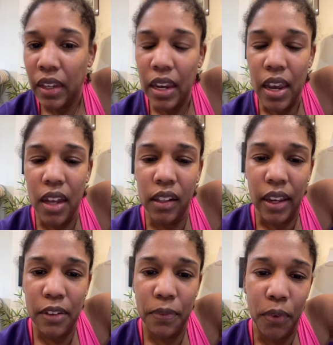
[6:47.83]
And
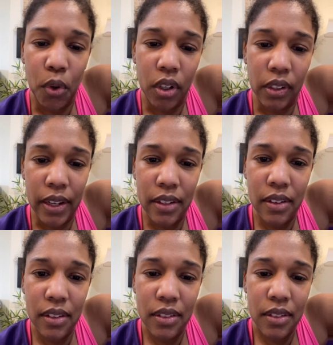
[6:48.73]
like for
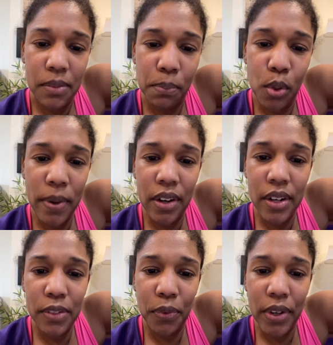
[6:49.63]
like
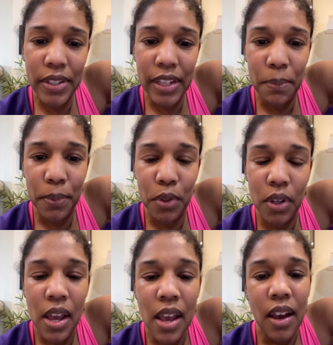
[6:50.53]
blueberries, for
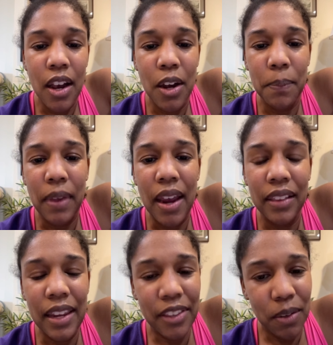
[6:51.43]
example, um, I
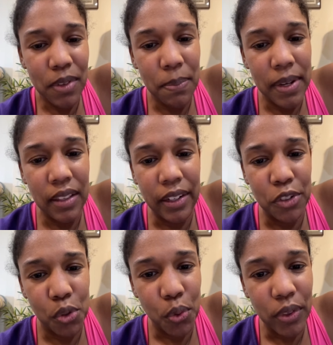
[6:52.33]
like them to be like a
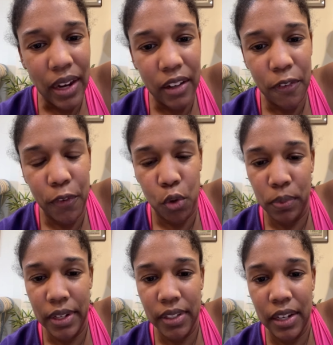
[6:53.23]
certain kind of
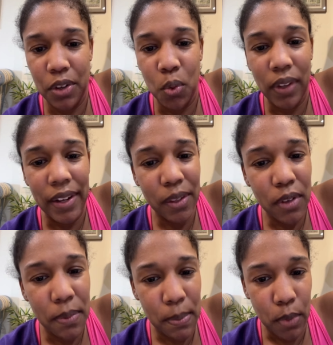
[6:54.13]
firmness. I don't like them
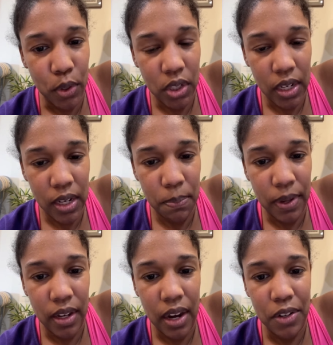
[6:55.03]
to be mushy,
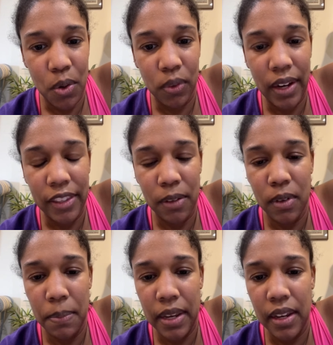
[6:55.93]
but I don't like them
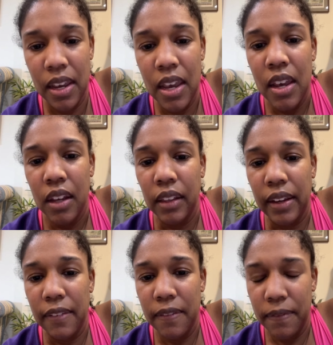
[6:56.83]
to be
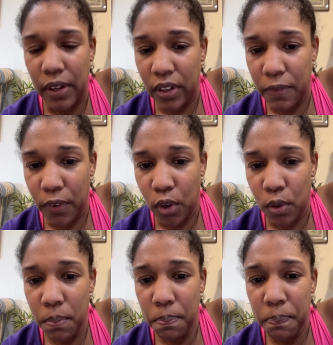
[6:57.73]
like very
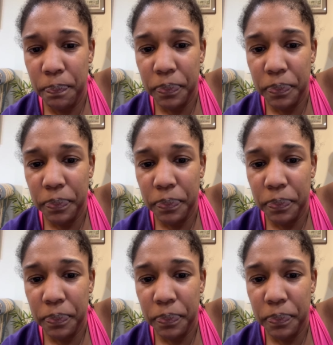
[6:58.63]
firm.